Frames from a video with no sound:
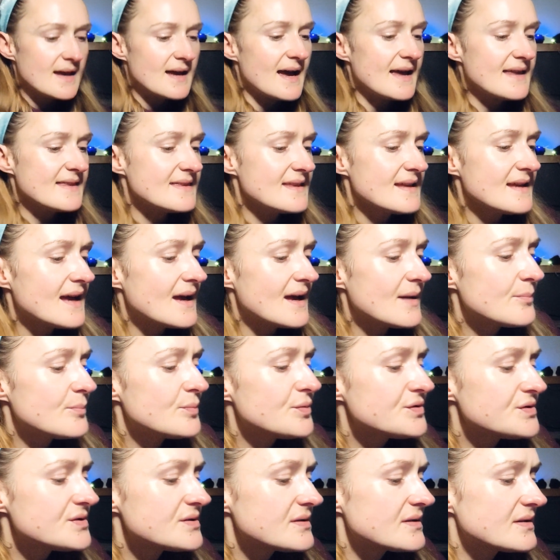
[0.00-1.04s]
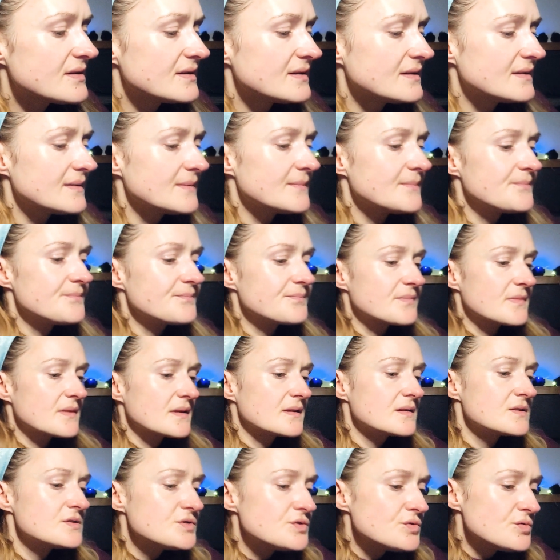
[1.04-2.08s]
I think I put
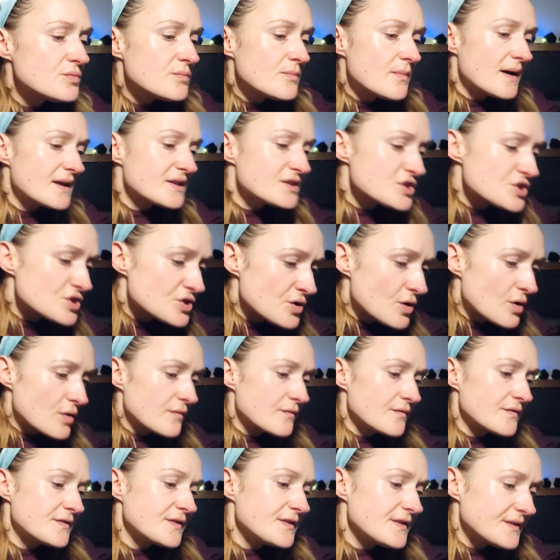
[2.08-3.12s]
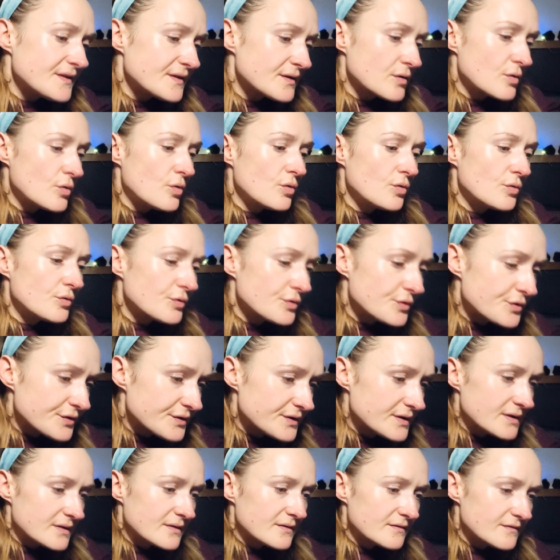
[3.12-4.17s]
too much of the
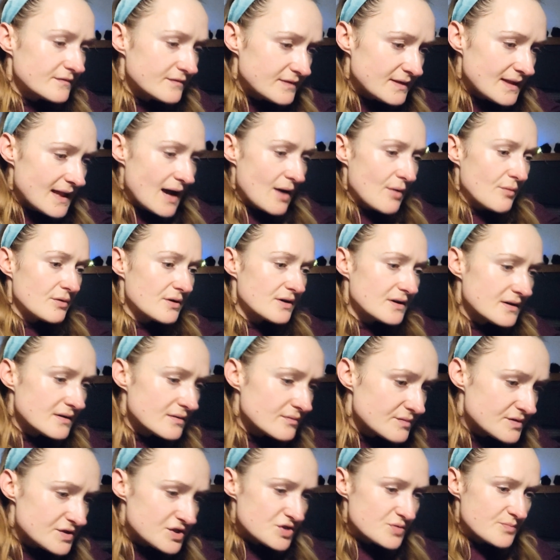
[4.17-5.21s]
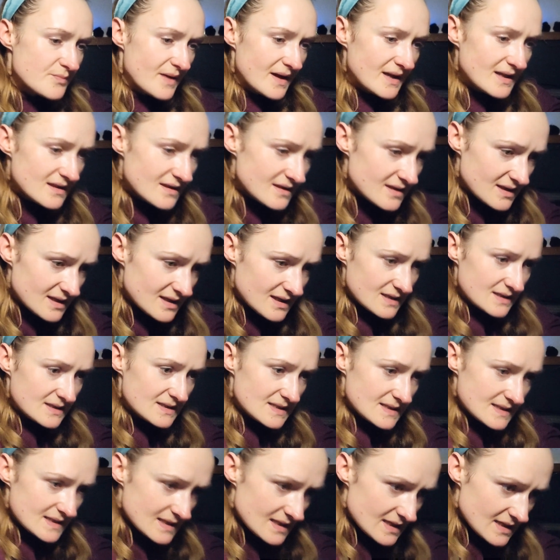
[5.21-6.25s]
corn flour, which made
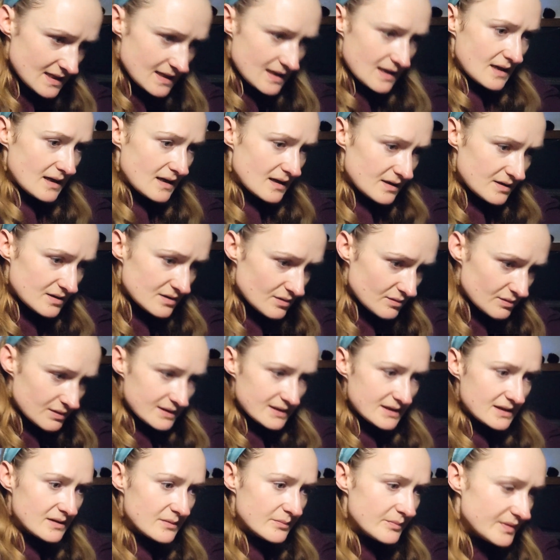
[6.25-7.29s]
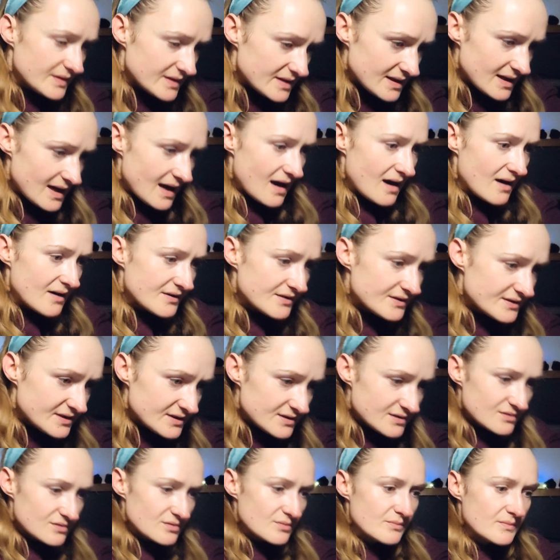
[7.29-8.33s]
things, you know, a little bit
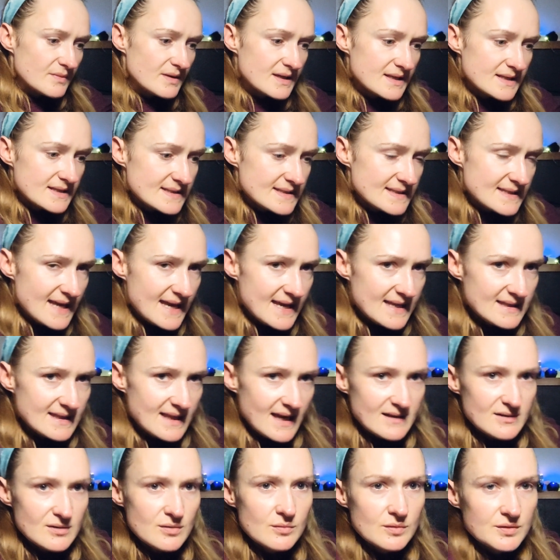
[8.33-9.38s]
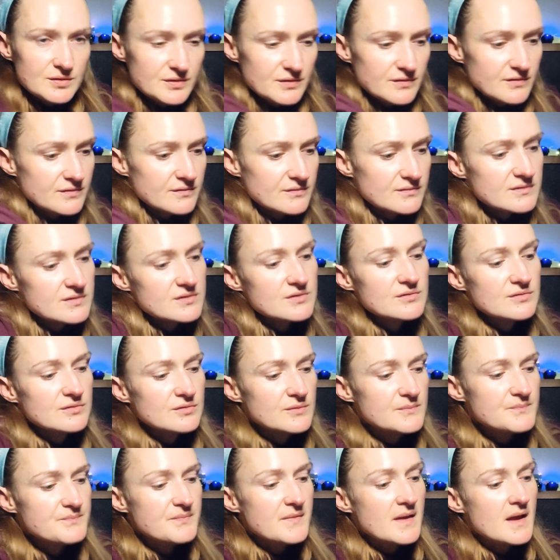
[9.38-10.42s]
harder to mix, and I don't want
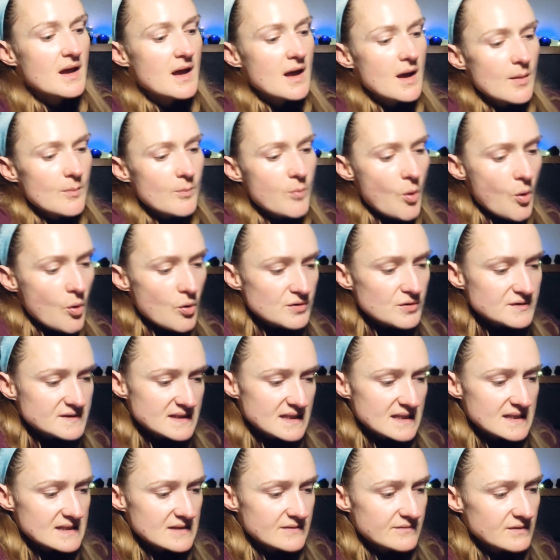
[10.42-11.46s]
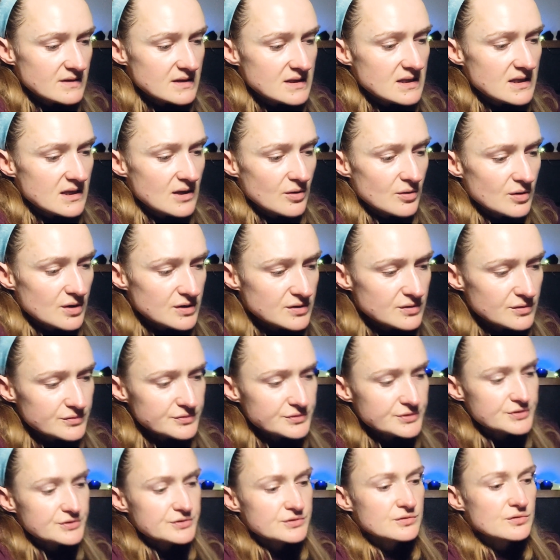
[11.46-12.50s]
to pause this video in
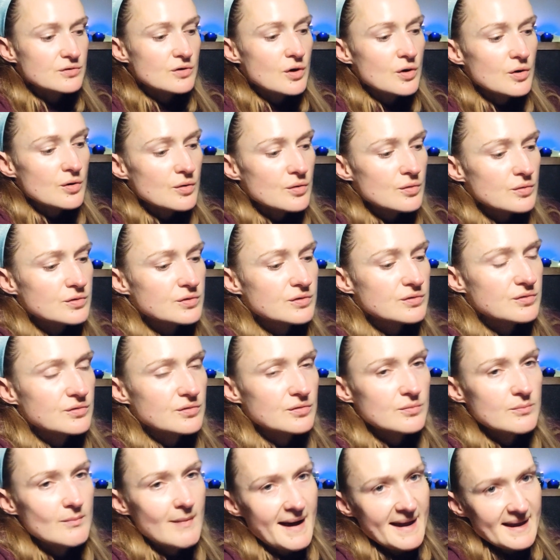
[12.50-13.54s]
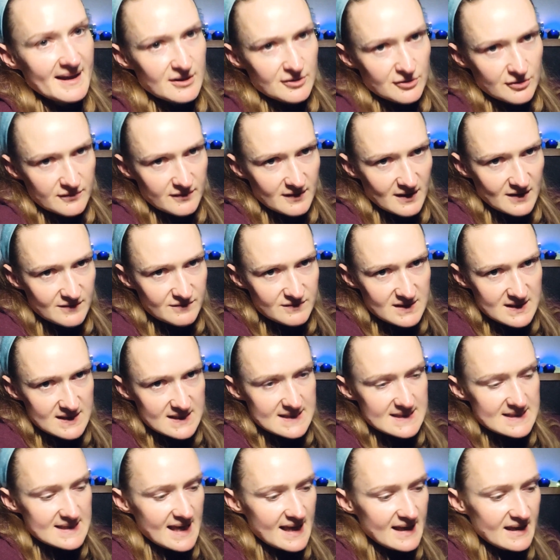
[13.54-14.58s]
order to go to microwave
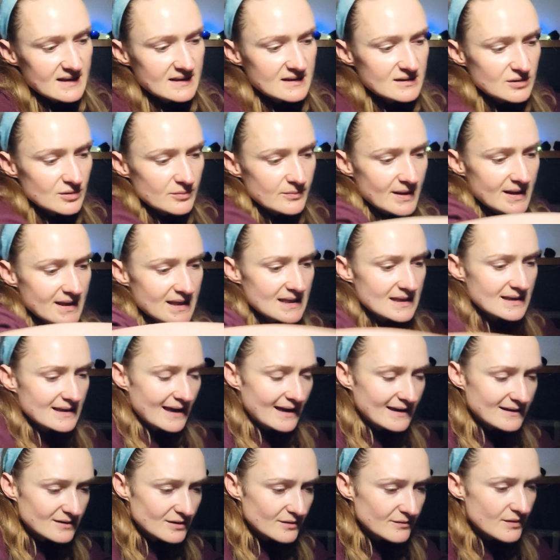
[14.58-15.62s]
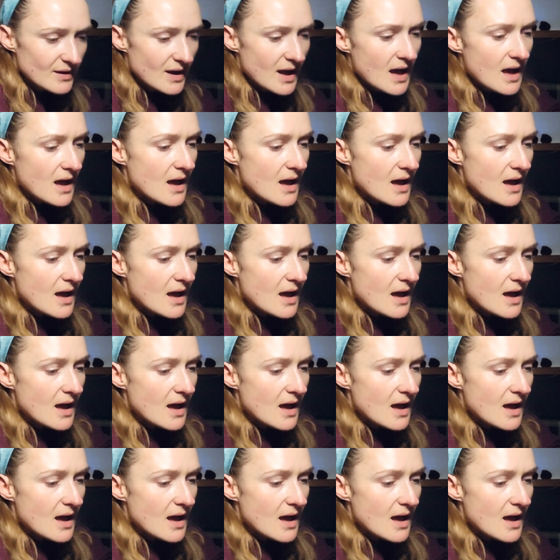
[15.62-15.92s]
this and to make it kind of